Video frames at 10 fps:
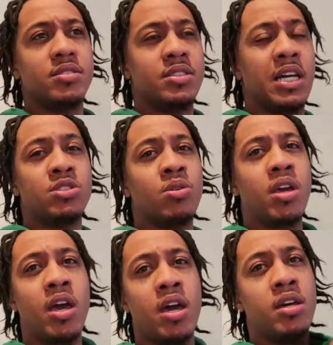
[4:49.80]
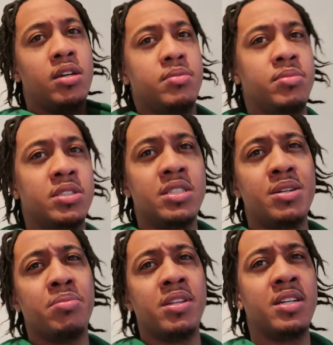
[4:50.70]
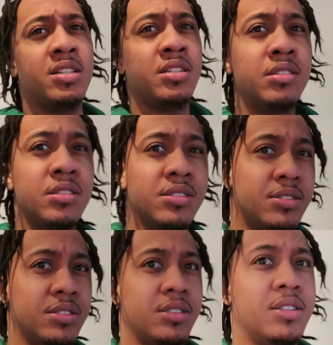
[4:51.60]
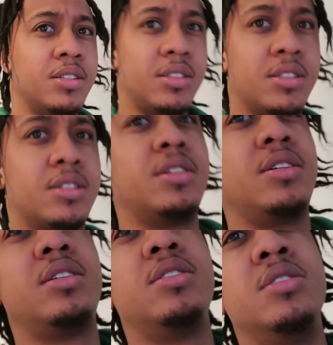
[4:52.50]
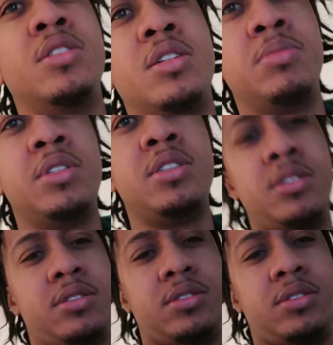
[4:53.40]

That's okay, but she complaining. You know what I mean?